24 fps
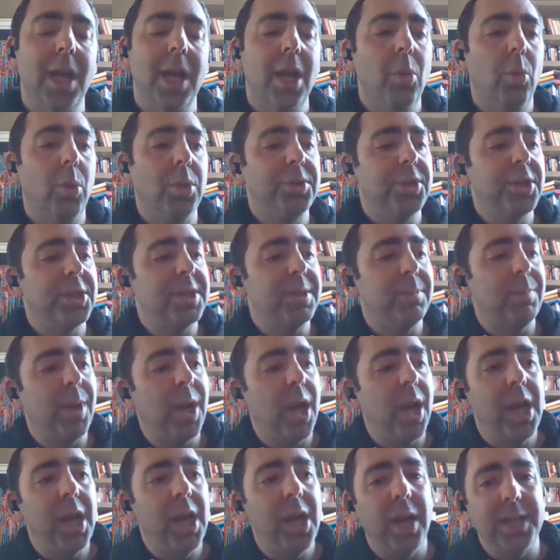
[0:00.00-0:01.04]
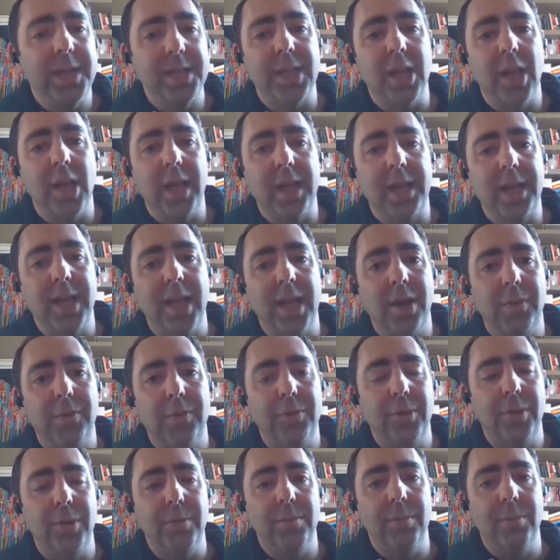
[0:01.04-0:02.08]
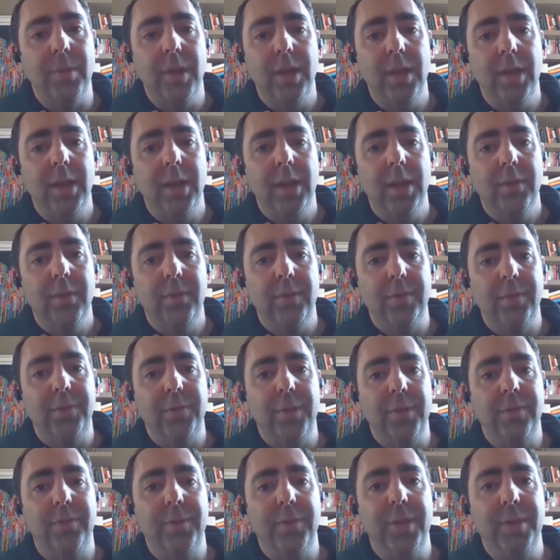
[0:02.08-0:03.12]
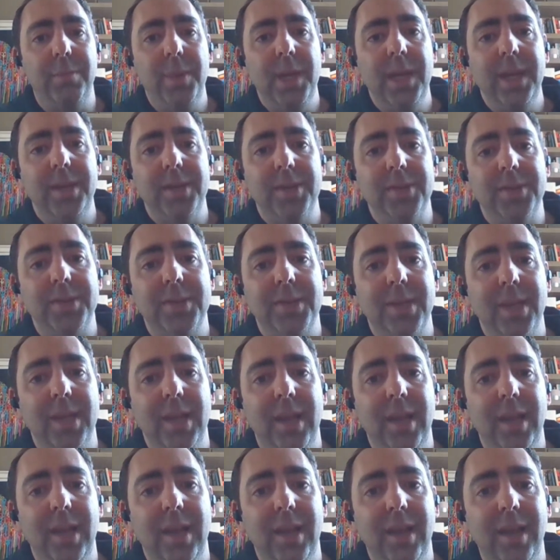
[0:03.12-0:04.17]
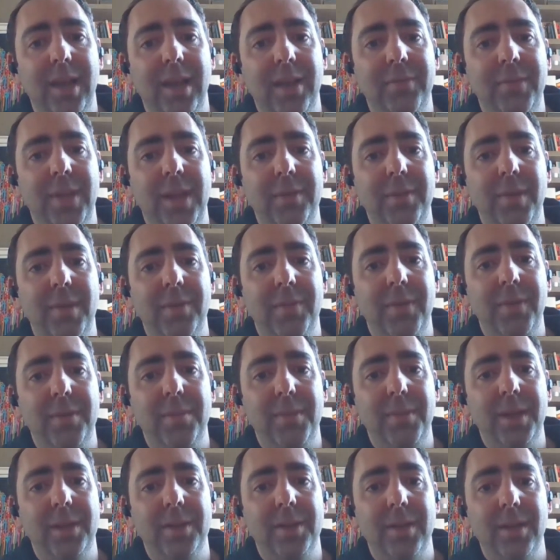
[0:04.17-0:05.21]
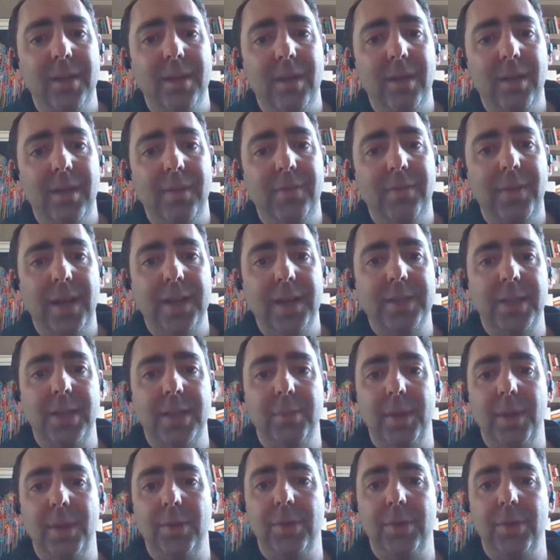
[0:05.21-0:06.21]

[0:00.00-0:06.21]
What's the supply lines like now from for, for the for the beans? Have they have they been? Yeah, affected a bit? Or?